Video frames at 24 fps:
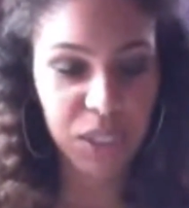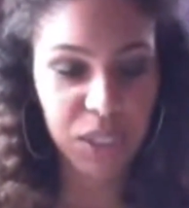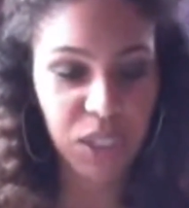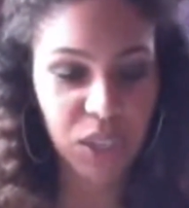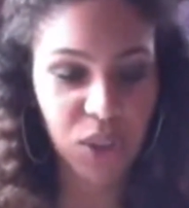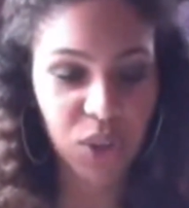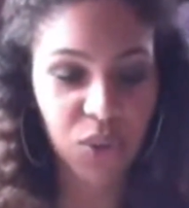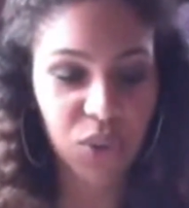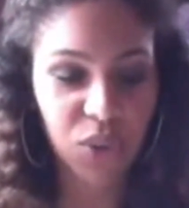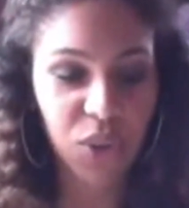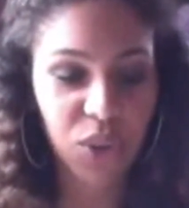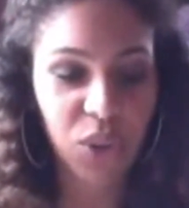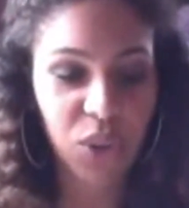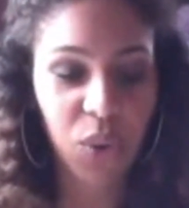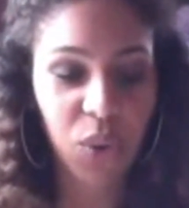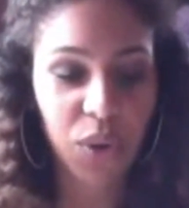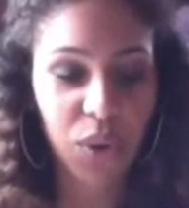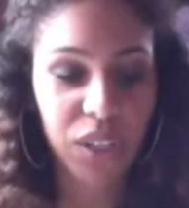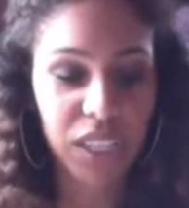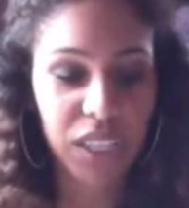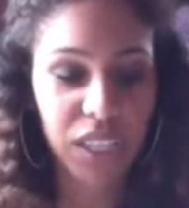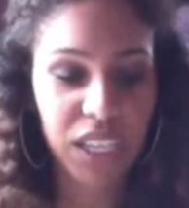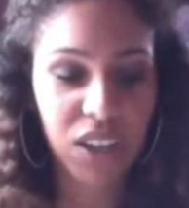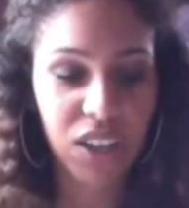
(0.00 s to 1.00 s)
Down below,
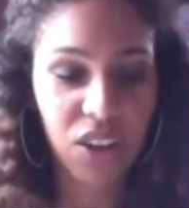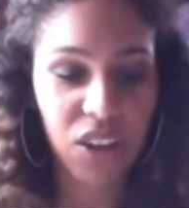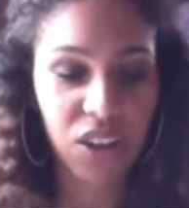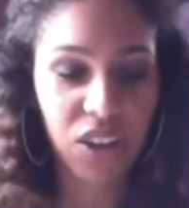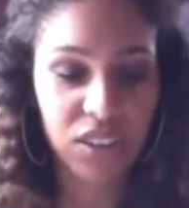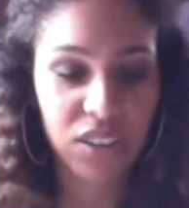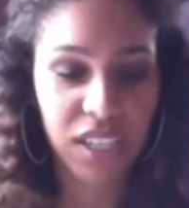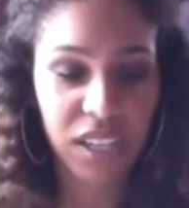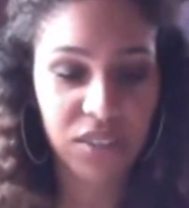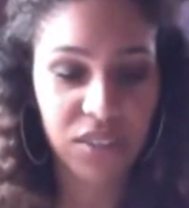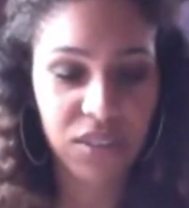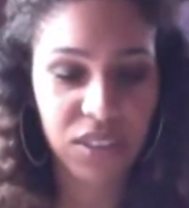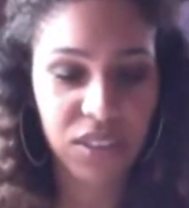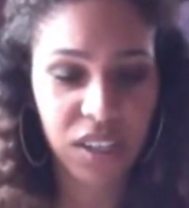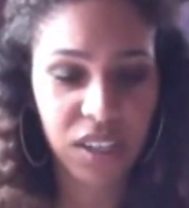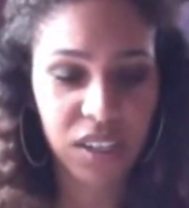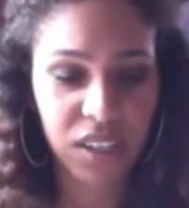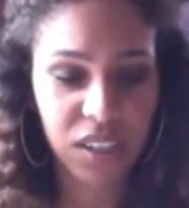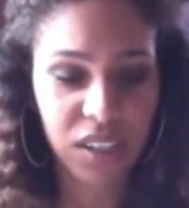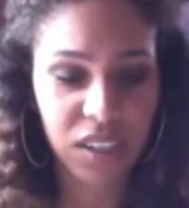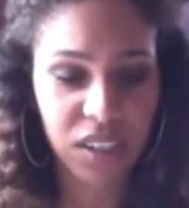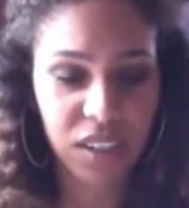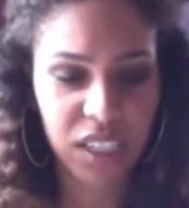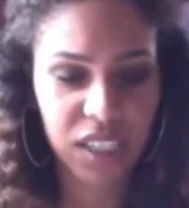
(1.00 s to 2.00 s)
the lordling called out
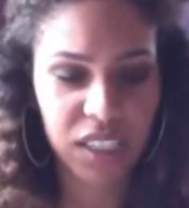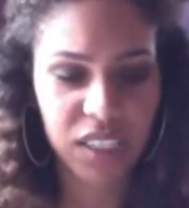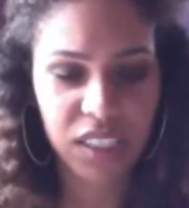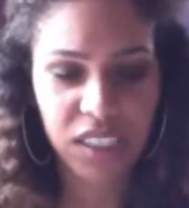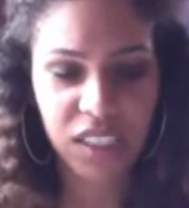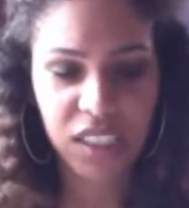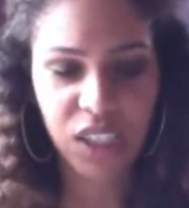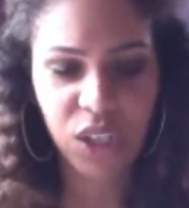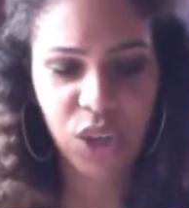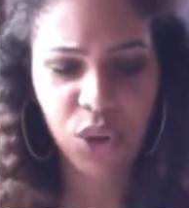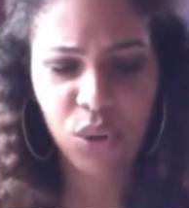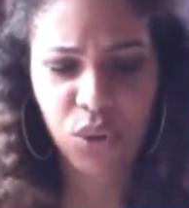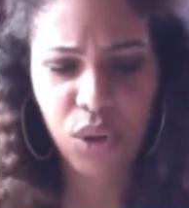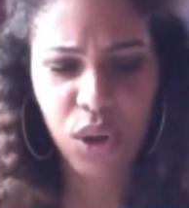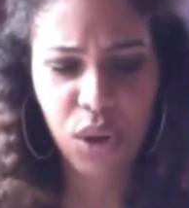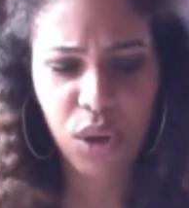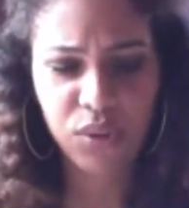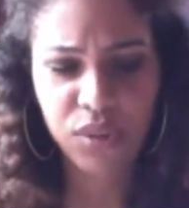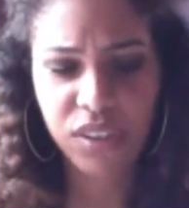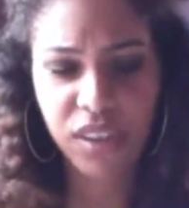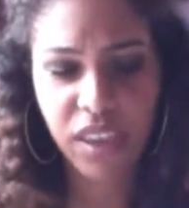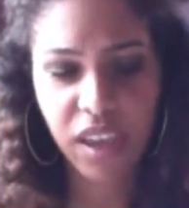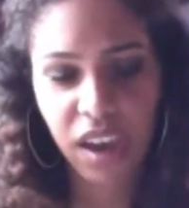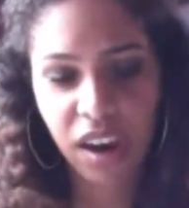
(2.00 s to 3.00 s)
suddenly,
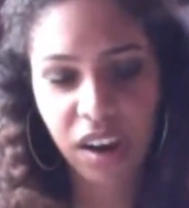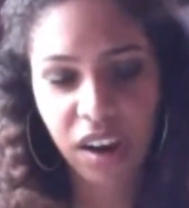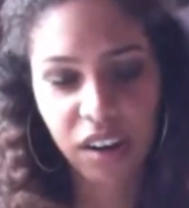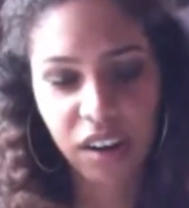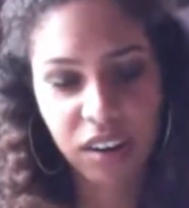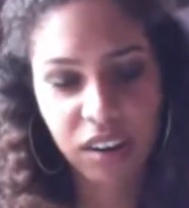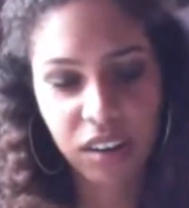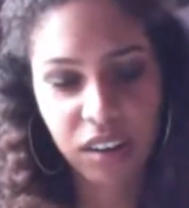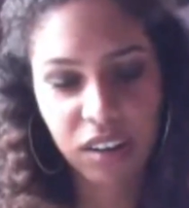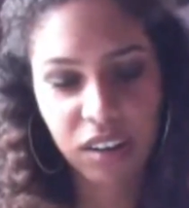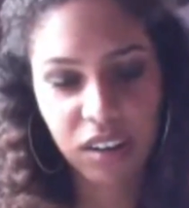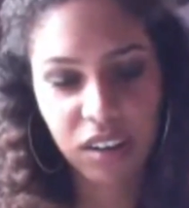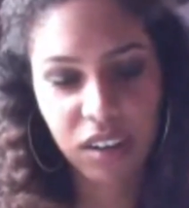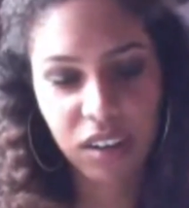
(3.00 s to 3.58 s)
"Who goes there?"